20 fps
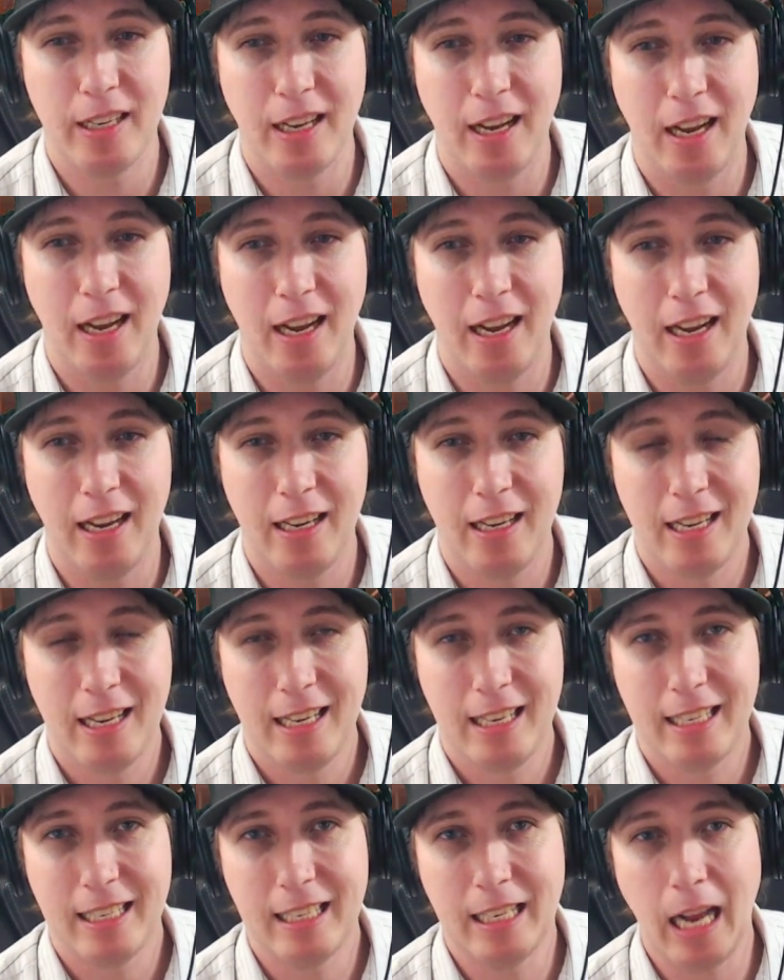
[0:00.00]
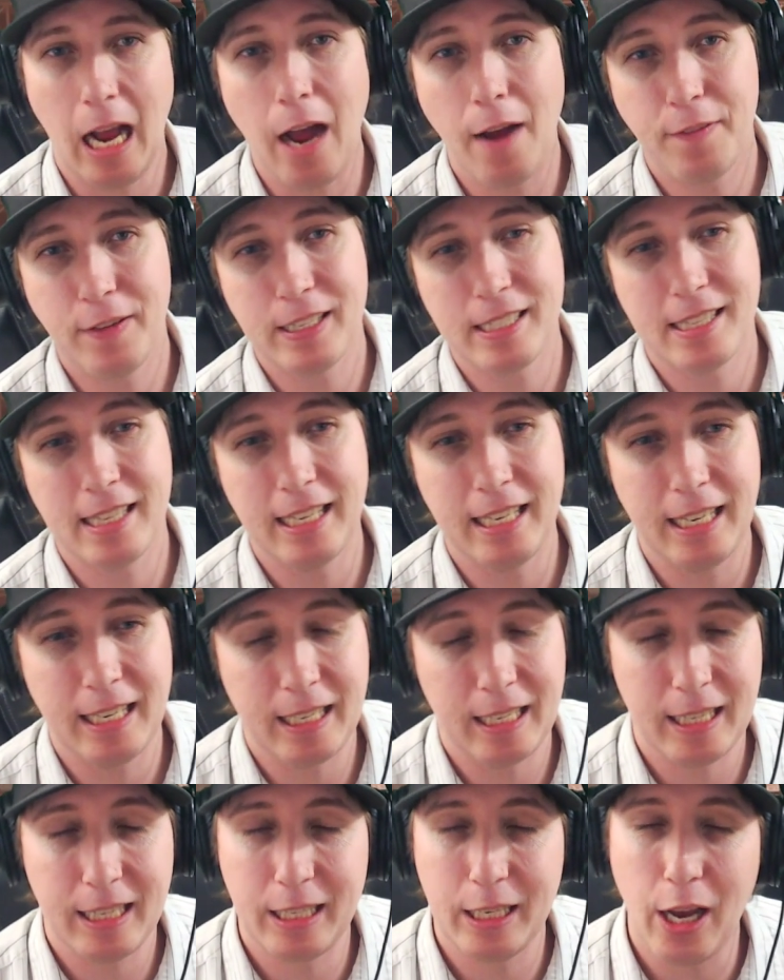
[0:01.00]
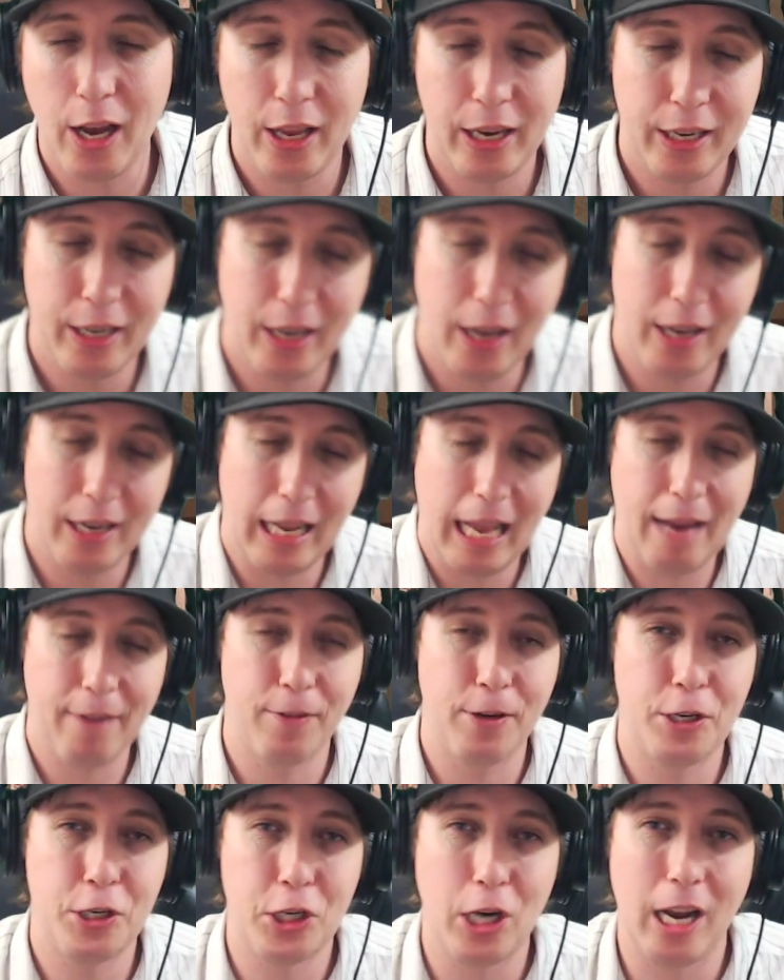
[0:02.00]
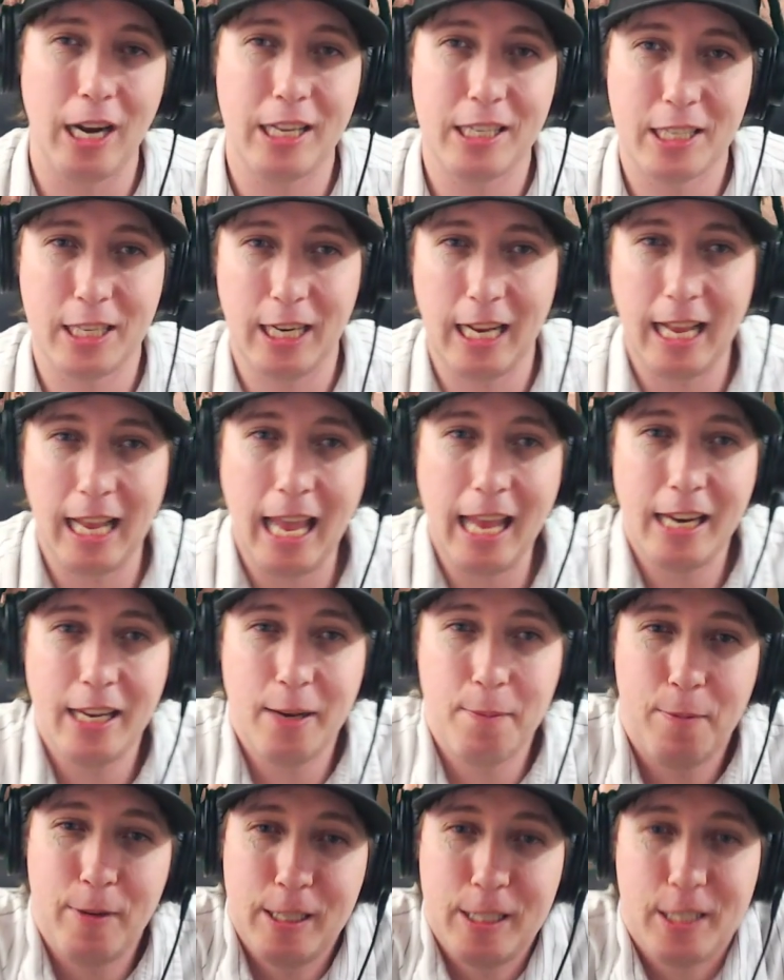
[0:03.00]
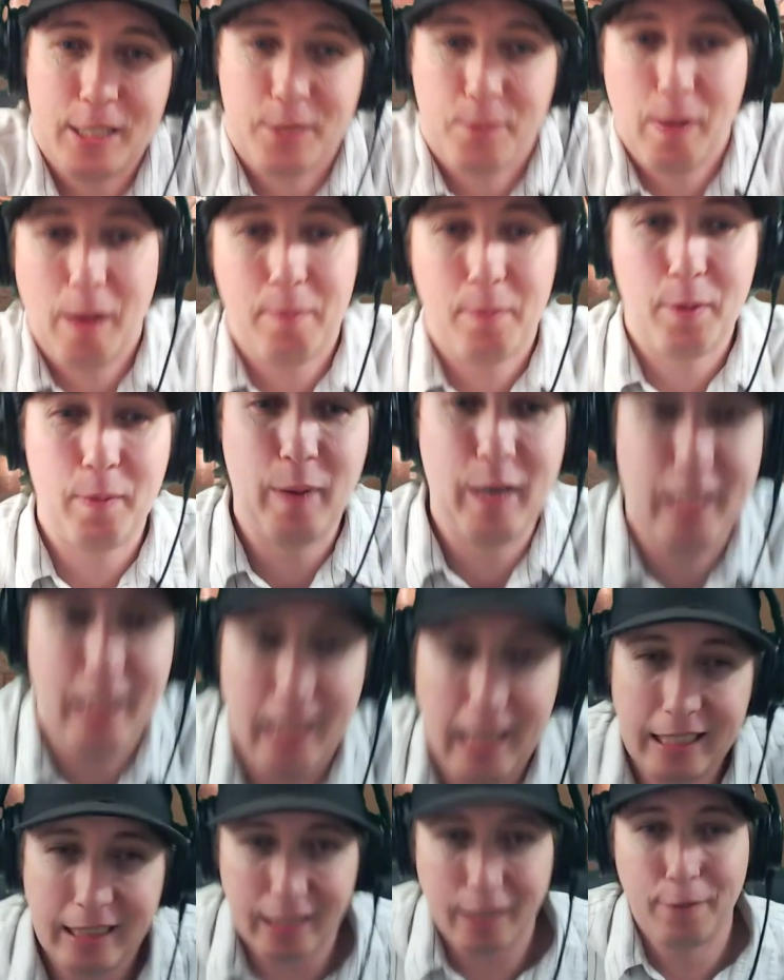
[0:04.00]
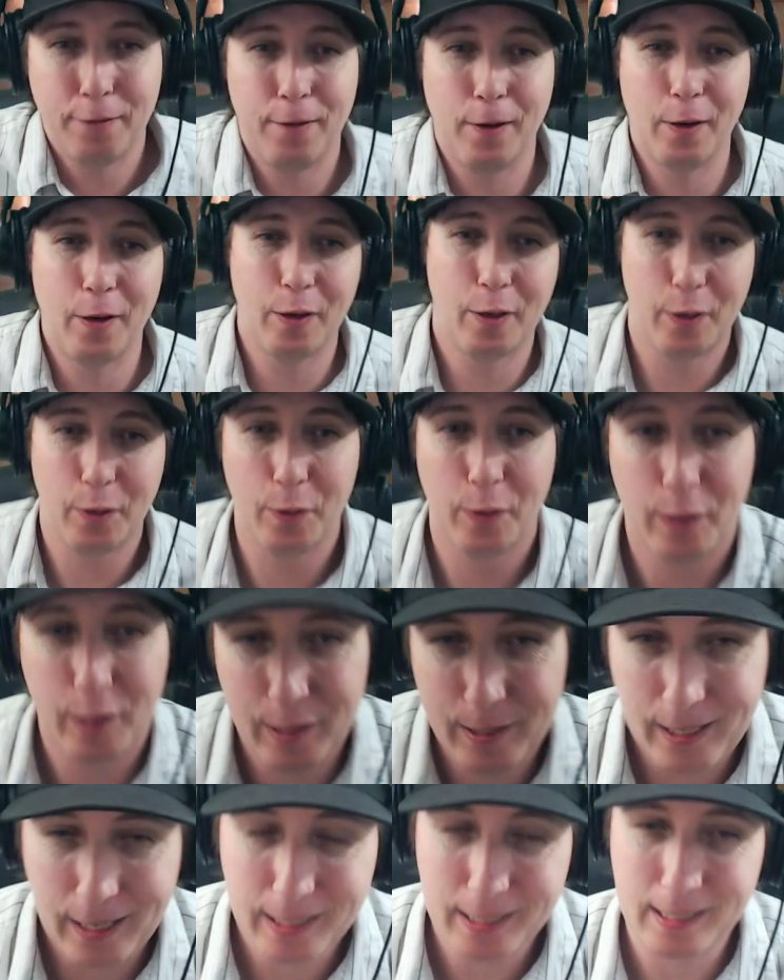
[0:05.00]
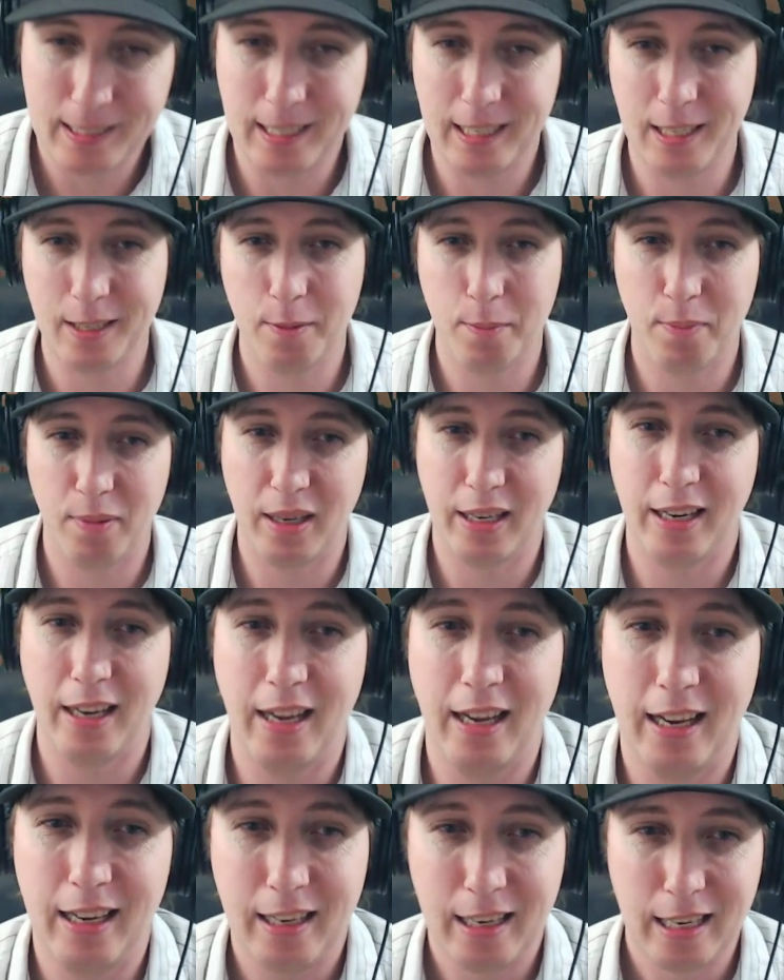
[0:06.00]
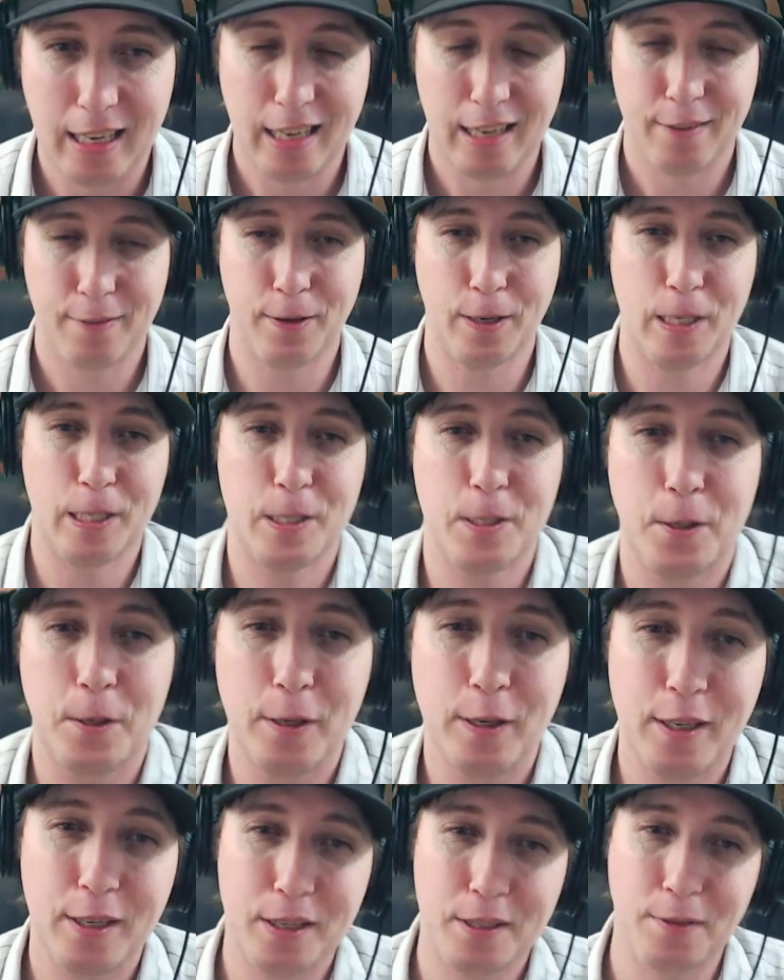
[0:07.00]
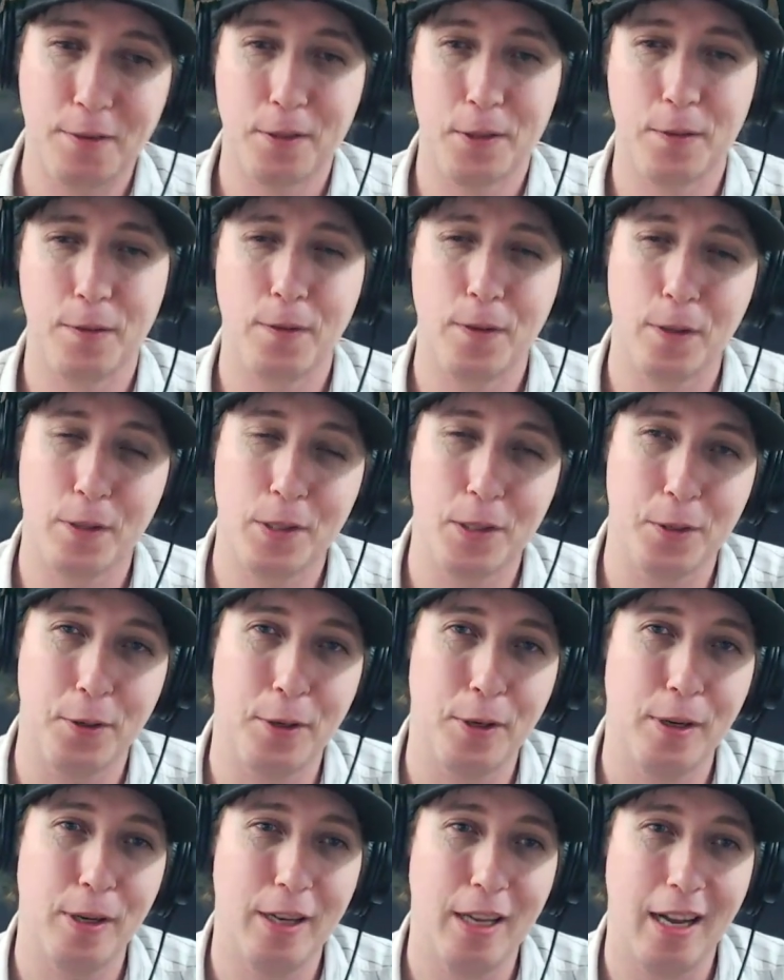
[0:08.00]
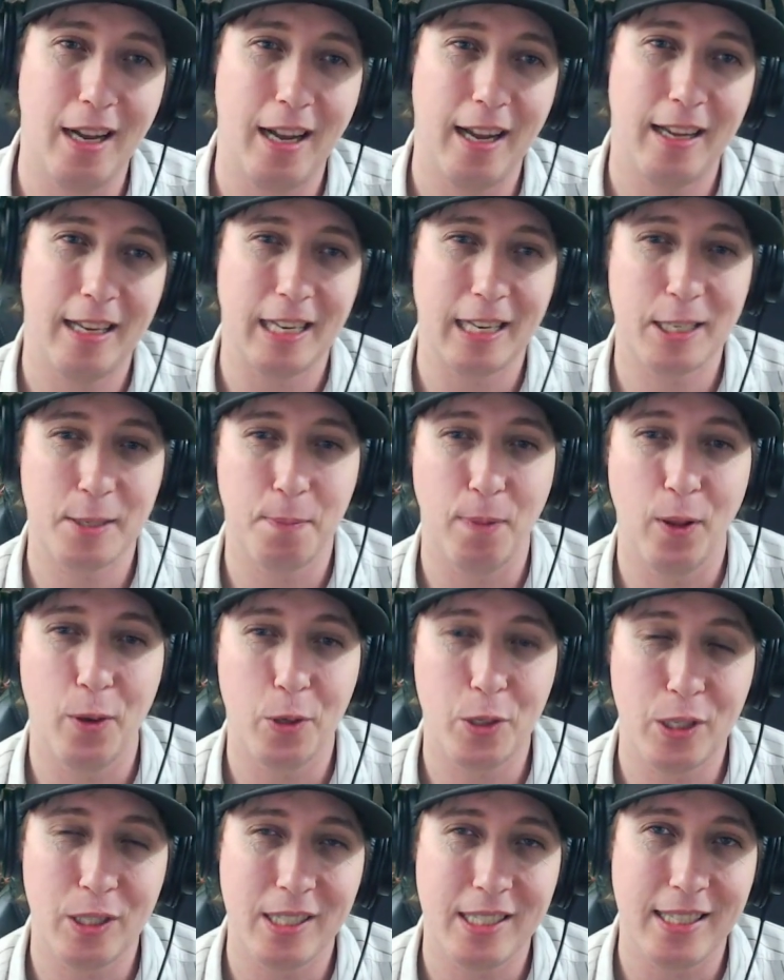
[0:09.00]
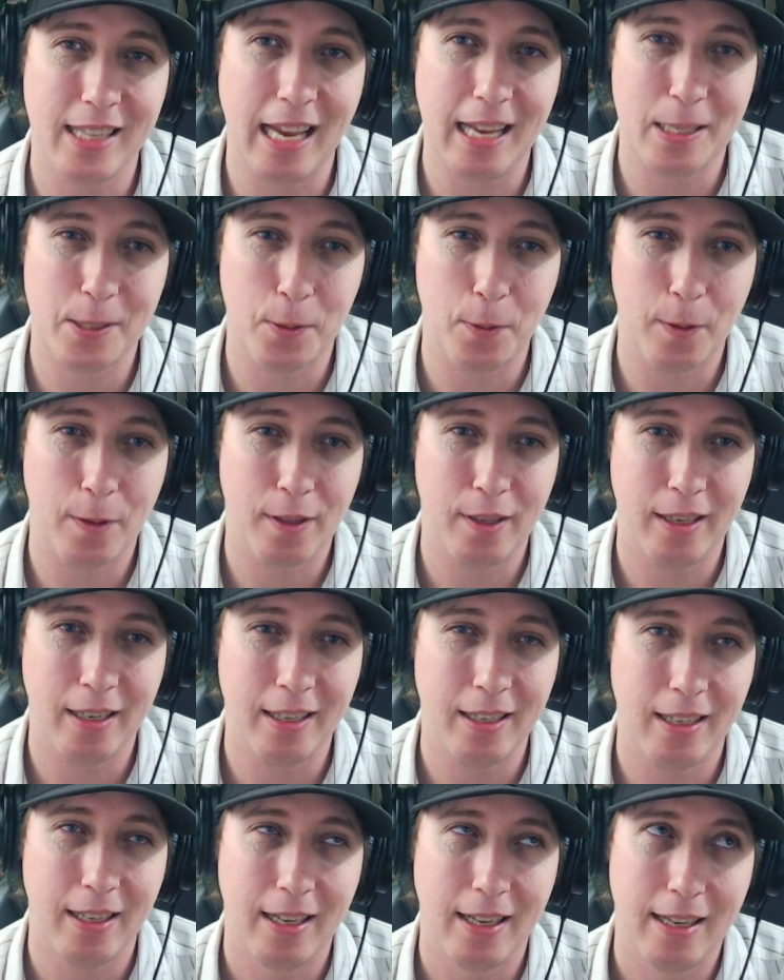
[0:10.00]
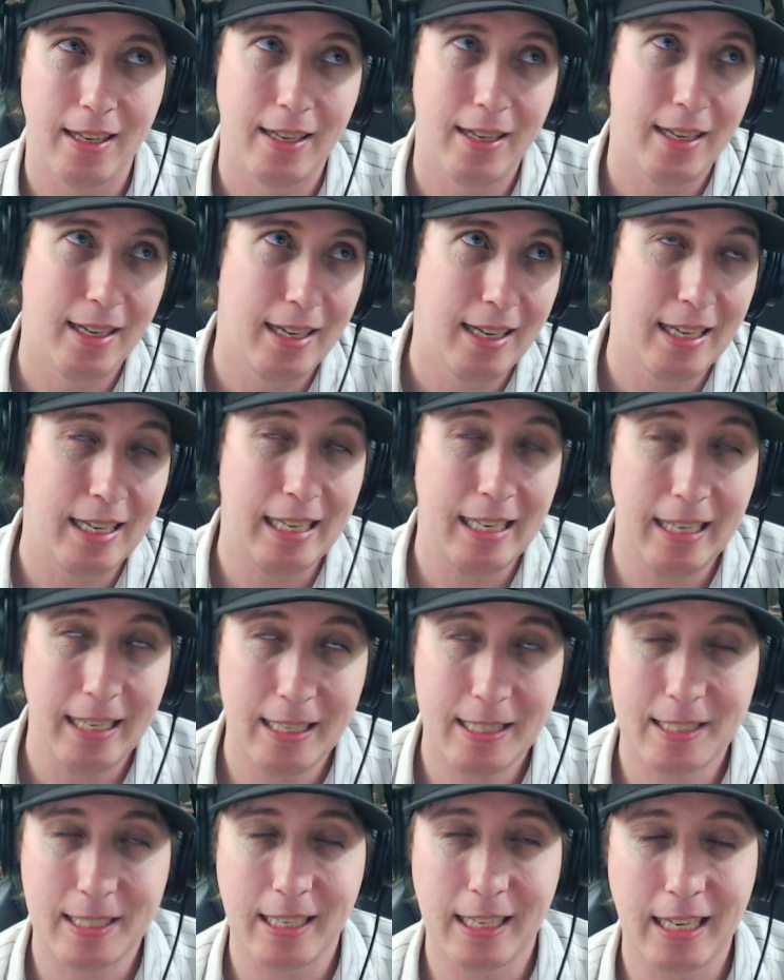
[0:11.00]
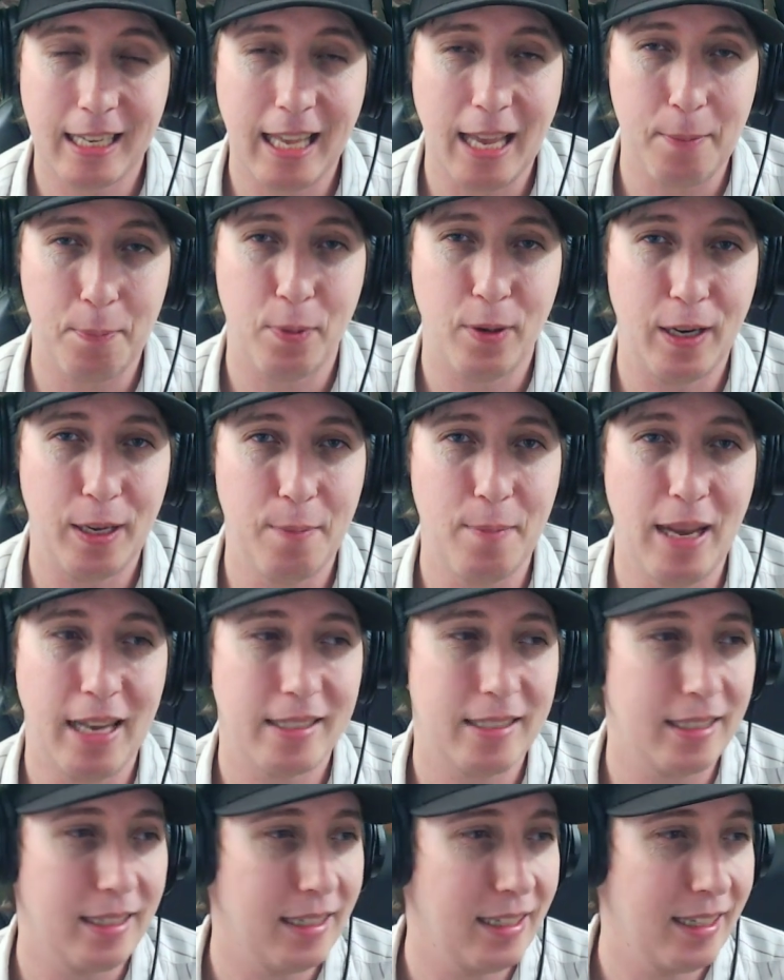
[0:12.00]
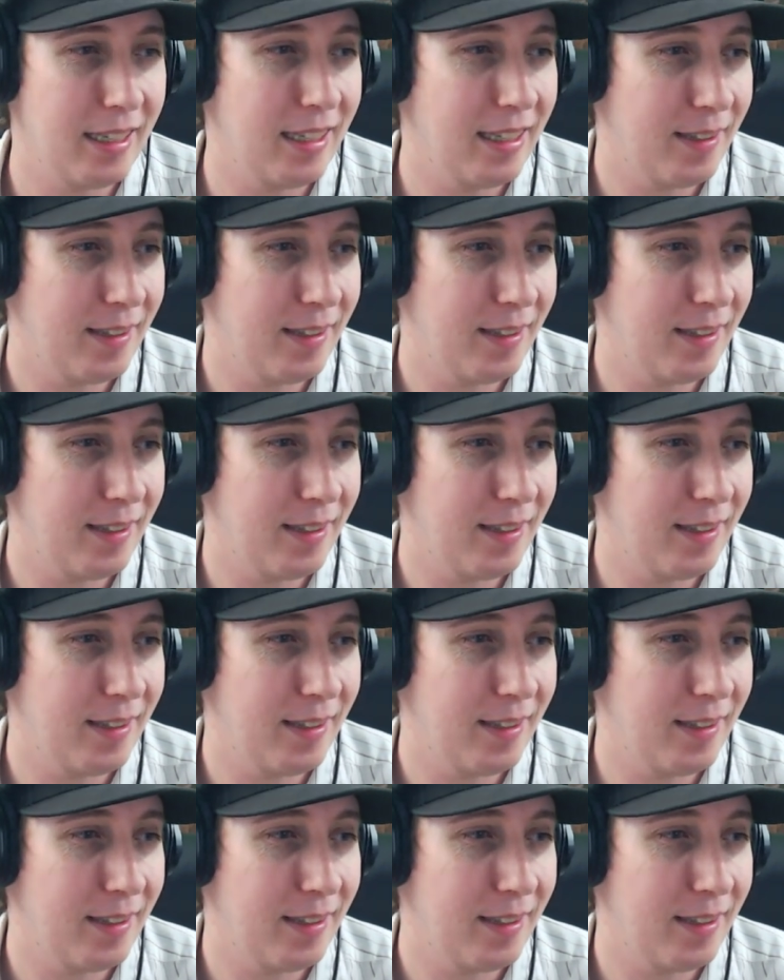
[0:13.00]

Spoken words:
Obviously, not every shot is going to end up in dismemberment like the photo you just seen, but for certain explosions and that sort of thing, it's going to get pretty messy.